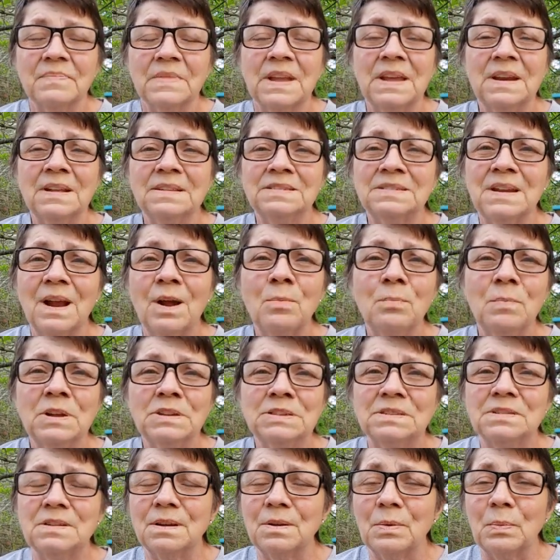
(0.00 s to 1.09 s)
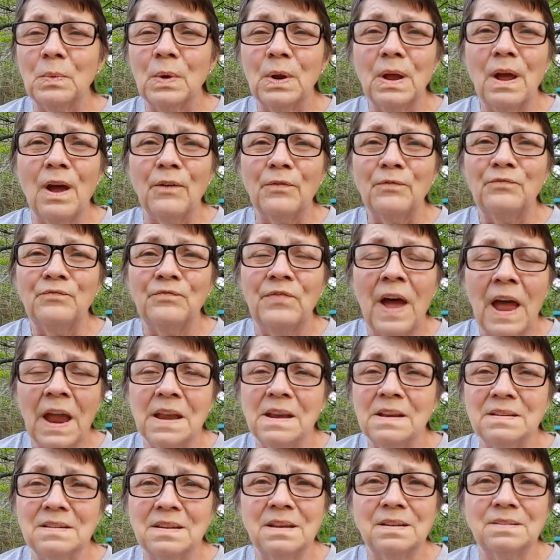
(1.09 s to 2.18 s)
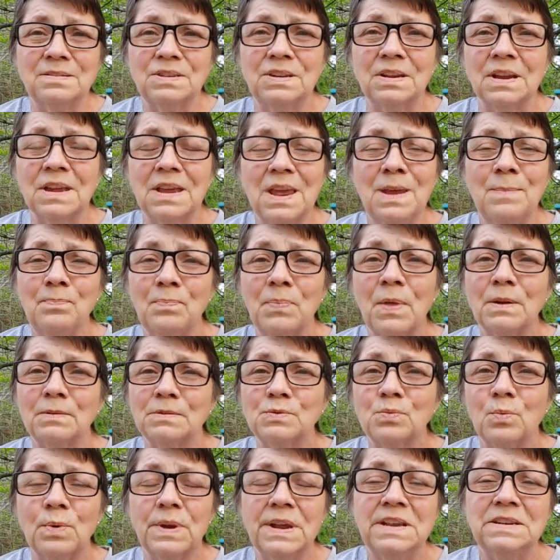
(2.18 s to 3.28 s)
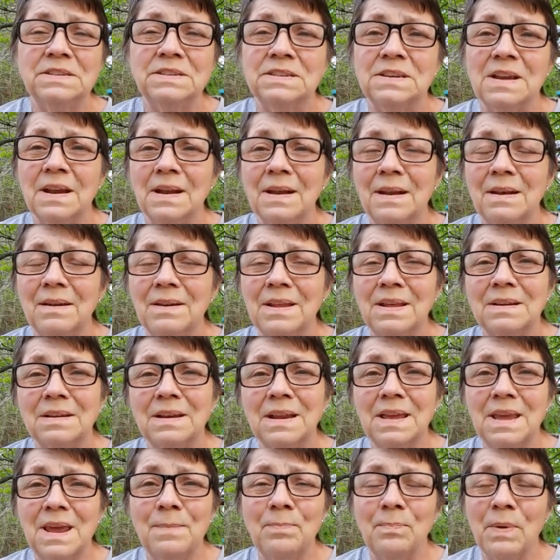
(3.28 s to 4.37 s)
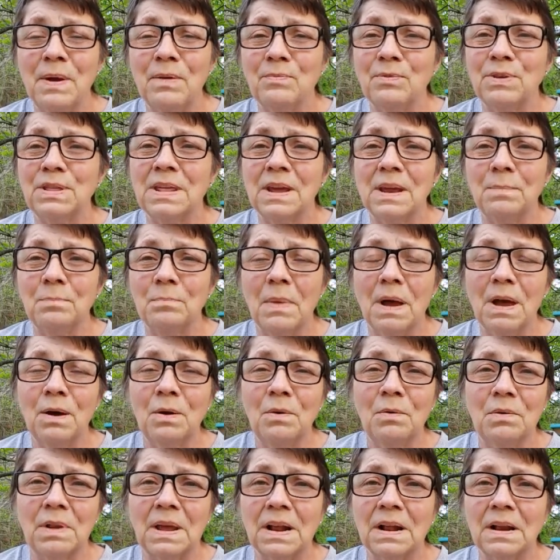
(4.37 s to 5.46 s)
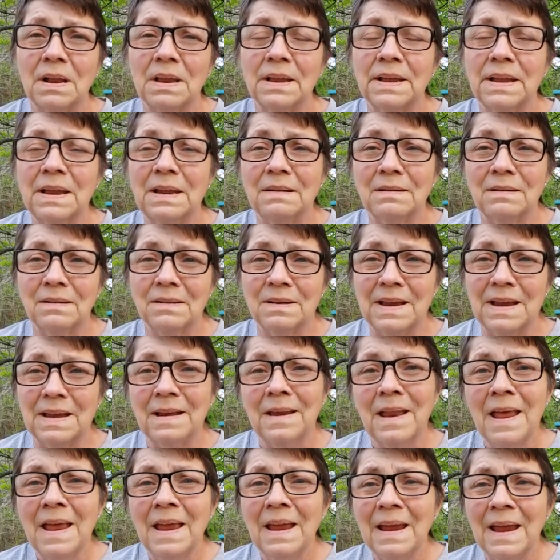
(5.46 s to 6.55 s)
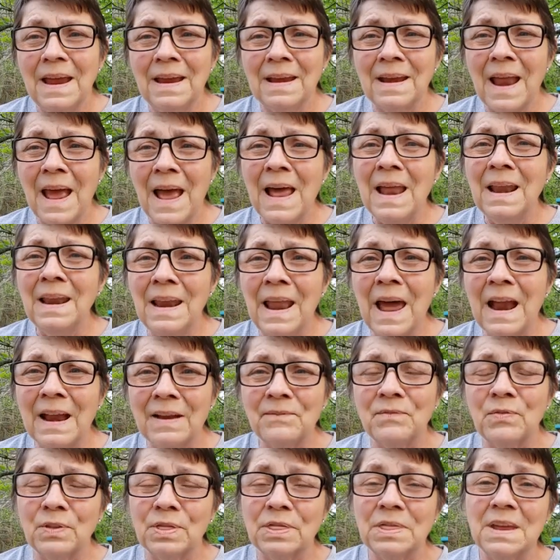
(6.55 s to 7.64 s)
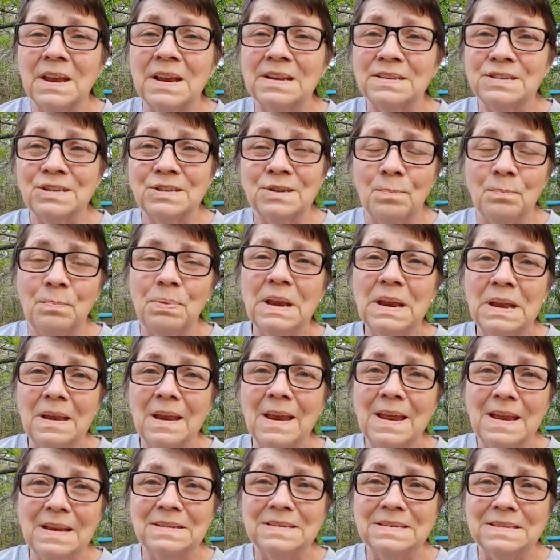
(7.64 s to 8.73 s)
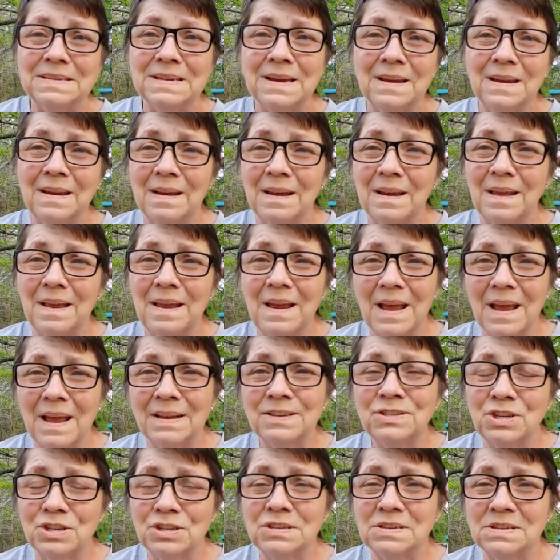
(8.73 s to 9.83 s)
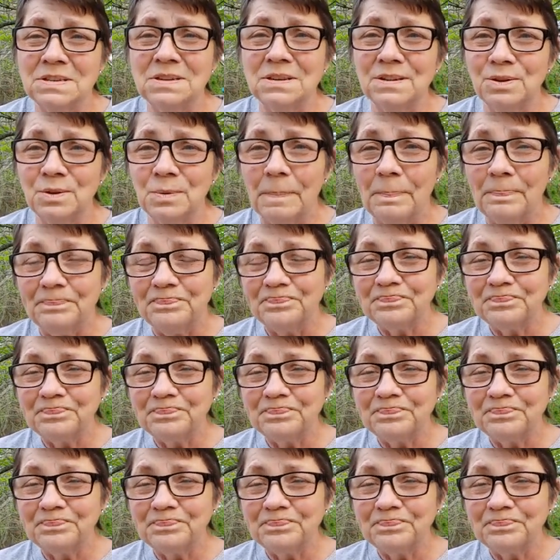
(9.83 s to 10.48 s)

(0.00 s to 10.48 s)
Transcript: And it's almost a, a fight to keep those weeds down and to keep everything mowed and clean looking. And I like for things to be neat and tidy. I just do.